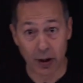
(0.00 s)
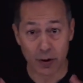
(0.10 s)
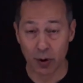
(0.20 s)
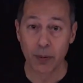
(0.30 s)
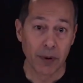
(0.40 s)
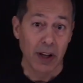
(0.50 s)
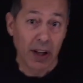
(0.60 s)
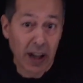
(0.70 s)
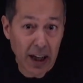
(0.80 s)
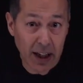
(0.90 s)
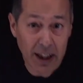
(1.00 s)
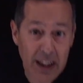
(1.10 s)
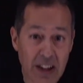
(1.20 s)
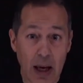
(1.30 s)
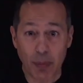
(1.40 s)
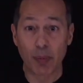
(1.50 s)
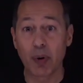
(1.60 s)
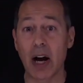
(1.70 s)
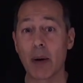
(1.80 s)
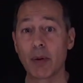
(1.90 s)
So an example
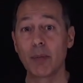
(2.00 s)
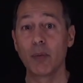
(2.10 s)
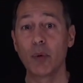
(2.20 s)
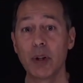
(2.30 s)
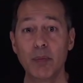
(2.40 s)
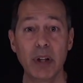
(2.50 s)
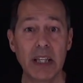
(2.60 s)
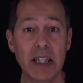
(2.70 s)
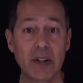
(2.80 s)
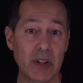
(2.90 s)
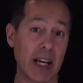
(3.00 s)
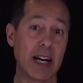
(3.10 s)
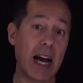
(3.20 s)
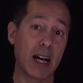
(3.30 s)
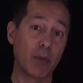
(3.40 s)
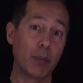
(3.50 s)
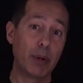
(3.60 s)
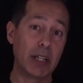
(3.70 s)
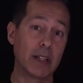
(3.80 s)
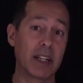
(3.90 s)
problem would be, say, an
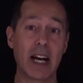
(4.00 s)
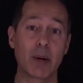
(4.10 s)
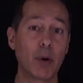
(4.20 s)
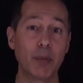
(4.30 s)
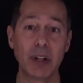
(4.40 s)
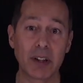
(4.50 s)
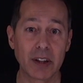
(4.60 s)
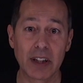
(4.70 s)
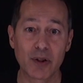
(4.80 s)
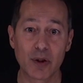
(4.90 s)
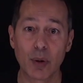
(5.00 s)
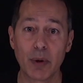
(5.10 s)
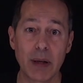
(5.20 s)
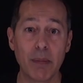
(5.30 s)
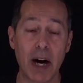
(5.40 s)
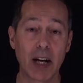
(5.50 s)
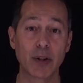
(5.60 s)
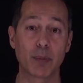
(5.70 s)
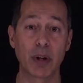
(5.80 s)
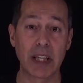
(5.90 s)
automobile. An automobile gets so many miles
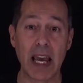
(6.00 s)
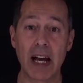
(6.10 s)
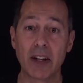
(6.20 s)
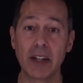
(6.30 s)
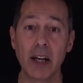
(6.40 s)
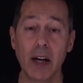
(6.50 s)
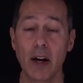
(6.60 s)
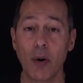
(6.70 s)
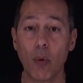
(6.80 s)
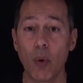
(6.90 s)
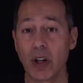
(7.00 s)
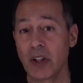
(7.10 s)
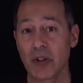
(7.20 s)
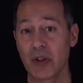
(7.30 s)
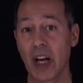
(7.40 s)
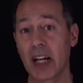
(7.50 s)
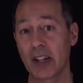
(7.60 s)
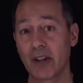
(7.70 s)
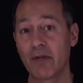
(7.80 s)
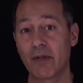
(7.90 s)
per gallon. What does that
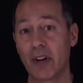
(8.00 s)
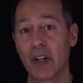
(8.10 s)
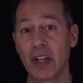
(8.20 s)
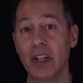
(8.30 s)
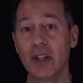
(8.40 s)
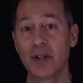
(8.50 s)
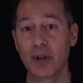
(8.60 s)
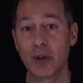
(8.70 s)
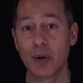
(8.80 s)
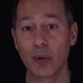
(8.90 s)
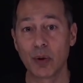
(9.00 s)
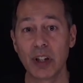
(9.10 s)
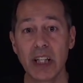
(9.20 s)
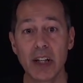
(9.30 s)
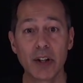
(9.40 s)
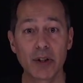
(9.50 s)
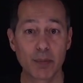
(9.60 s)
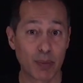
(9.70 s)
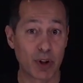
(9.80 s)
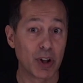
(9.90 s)
convert into liters
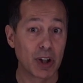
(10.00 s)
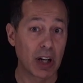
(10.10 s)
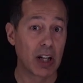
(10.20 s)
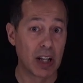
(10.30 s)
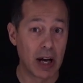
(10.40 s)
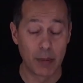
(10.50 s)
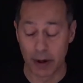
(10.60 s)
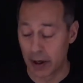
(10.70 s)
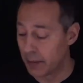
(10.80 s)
per kilometer?